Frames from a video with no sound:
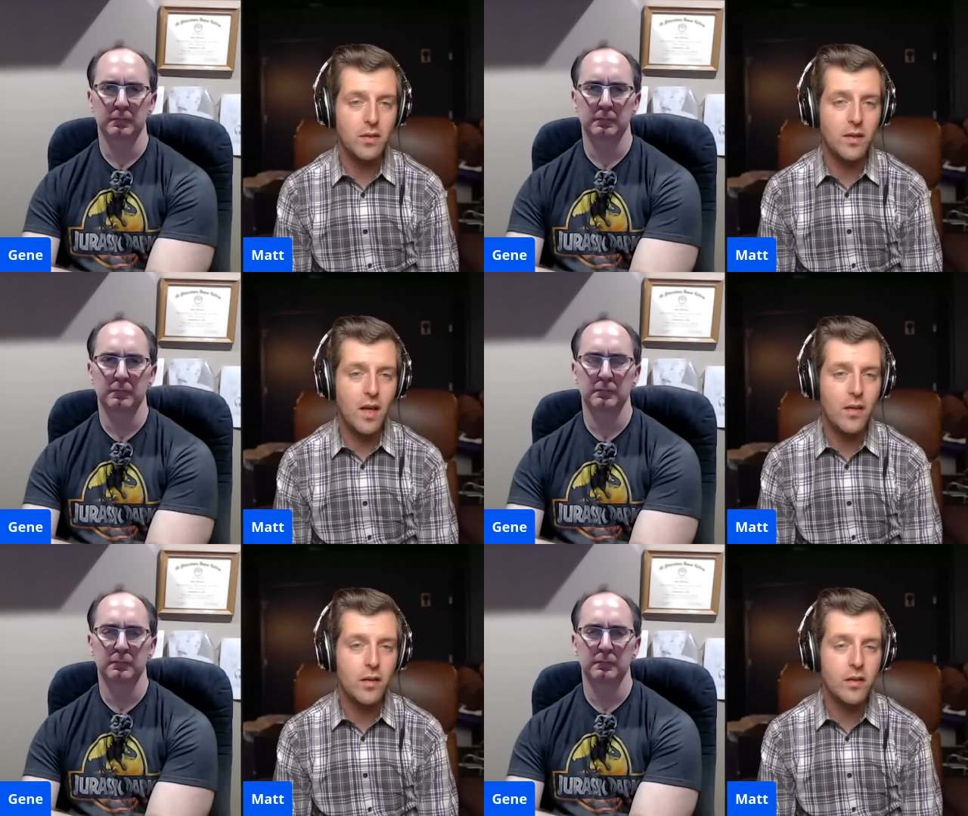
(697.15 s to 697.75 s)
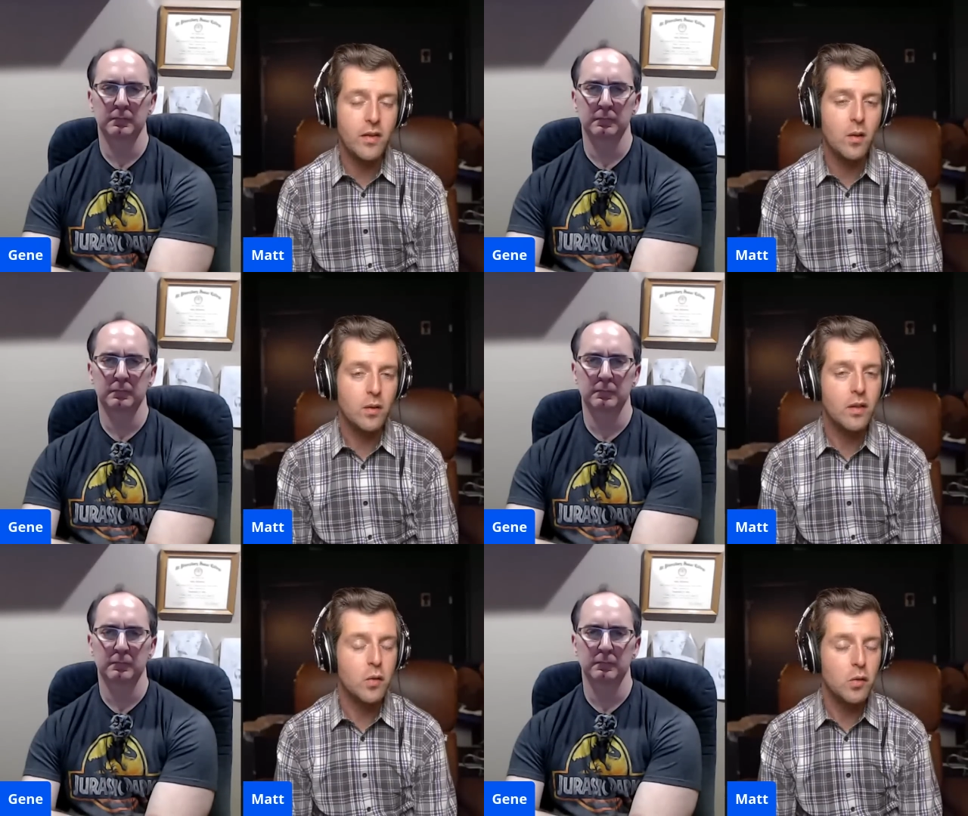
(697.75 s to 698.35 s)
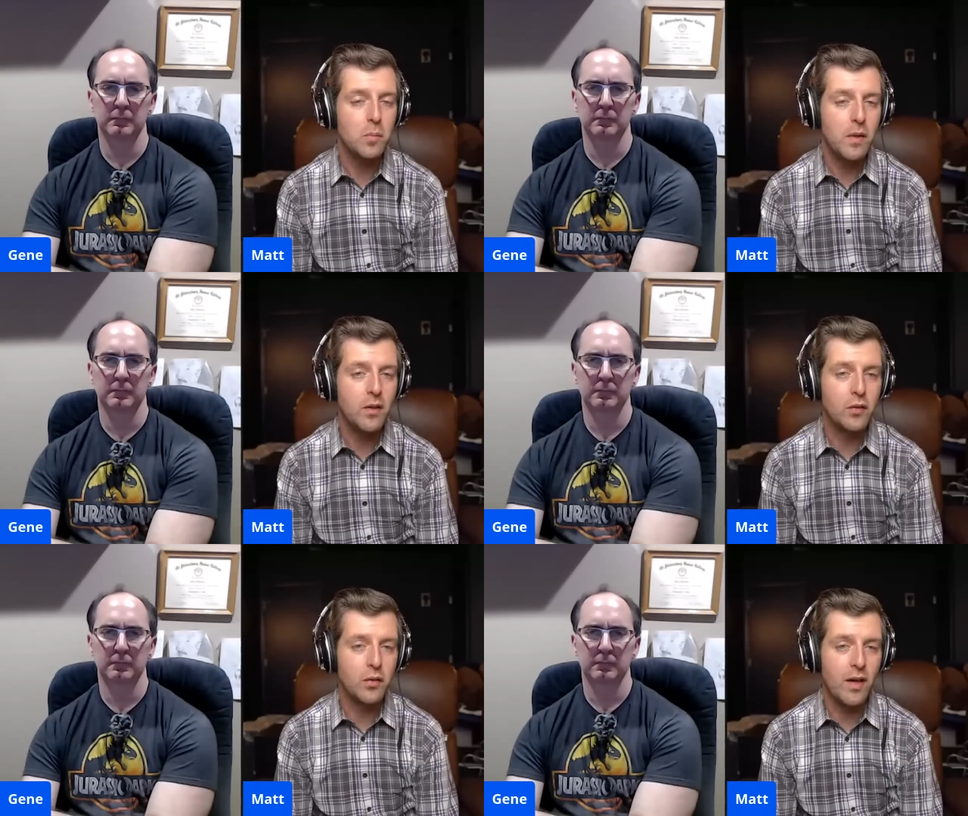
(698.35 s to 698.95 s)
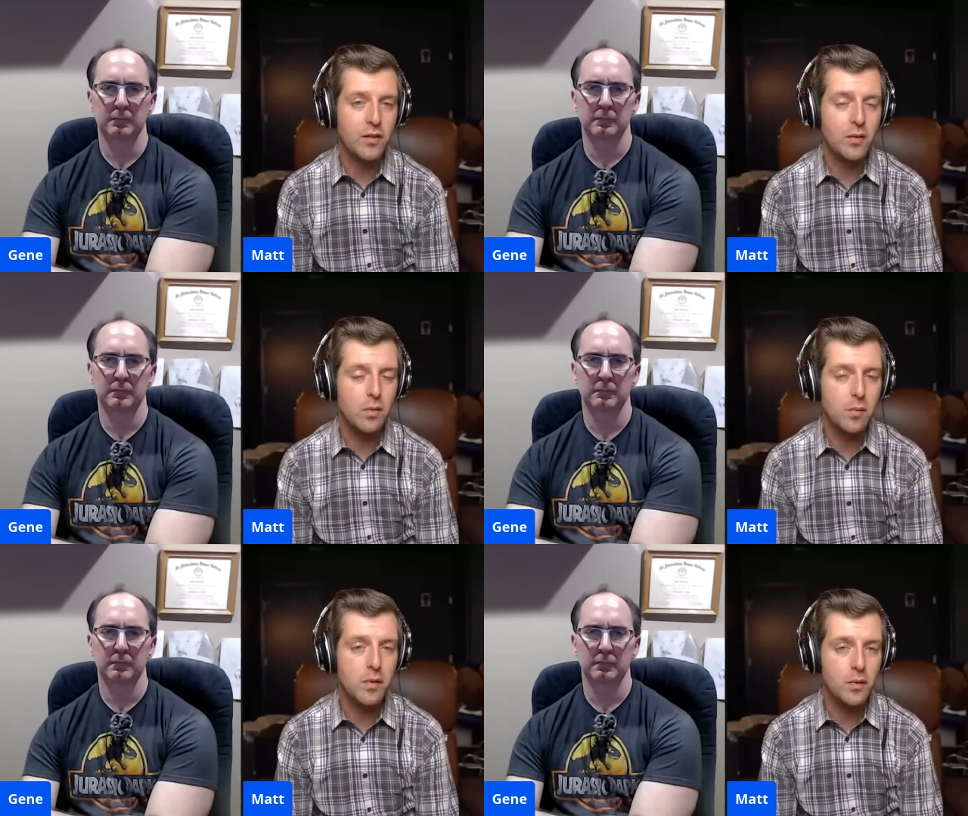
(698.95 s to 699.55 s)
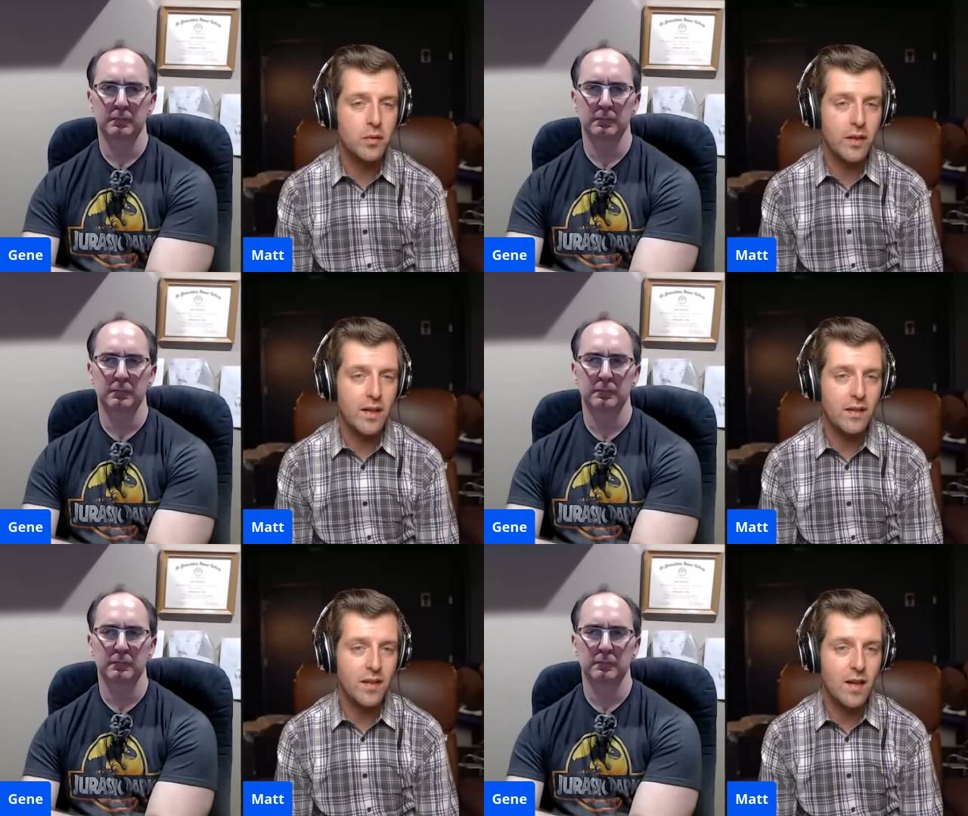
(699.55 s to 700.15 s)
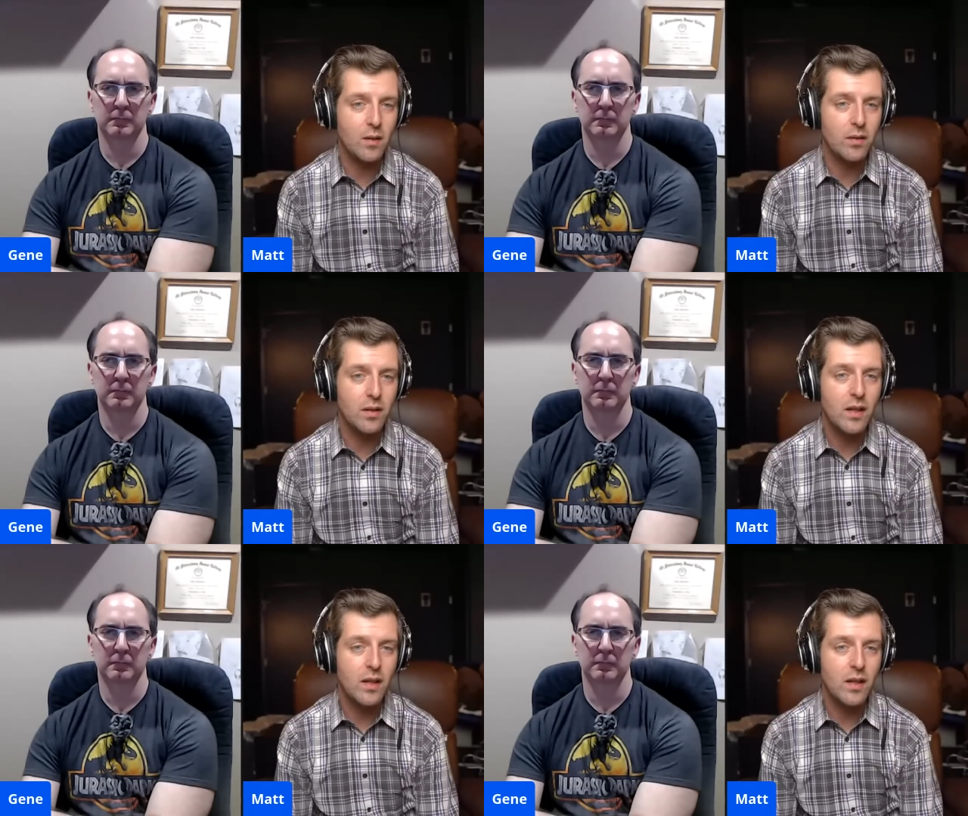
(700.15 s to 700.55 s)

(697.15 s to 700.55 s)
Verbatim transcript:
Speaker 1: And the other is that only two speakers are actually reproducing any sound.